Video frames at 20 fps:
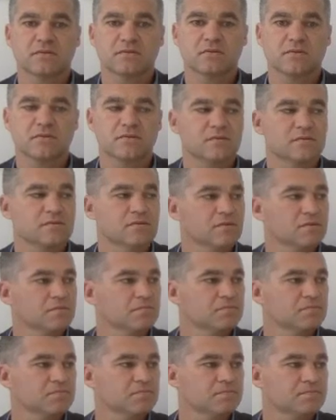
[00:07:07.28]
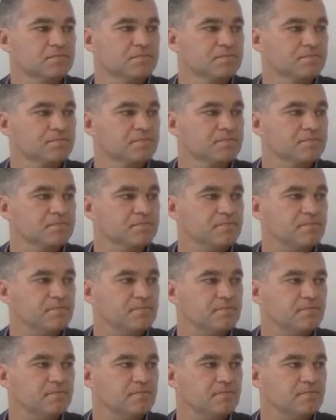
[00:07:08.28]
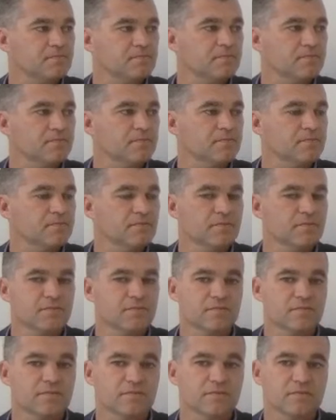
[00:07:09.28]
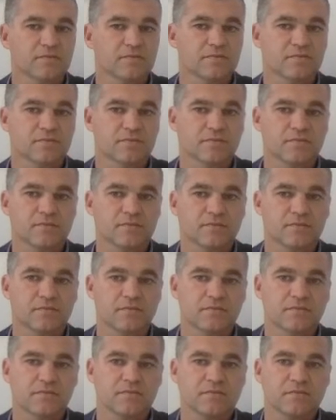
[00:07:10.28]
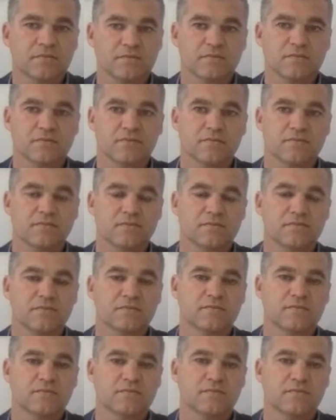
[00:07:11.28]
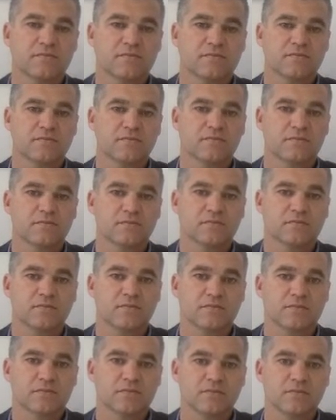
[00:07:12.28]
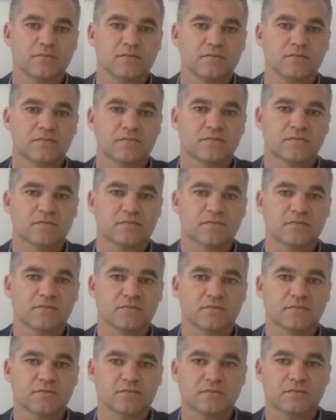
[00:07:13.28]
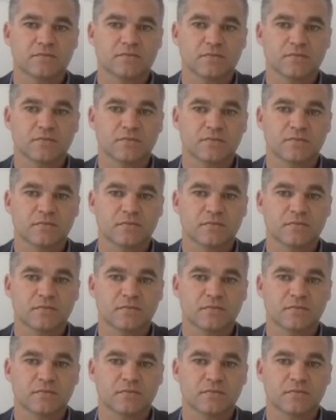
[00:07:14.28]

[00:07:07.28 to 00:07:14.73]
(not speaking)